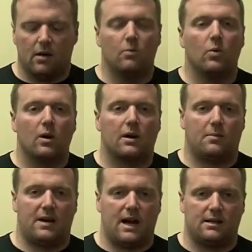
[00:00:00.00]
on work
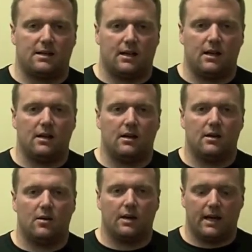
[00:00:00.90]
capacity,
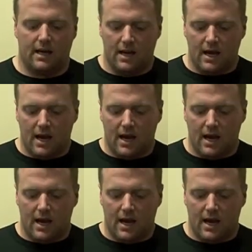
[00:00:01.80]
okay?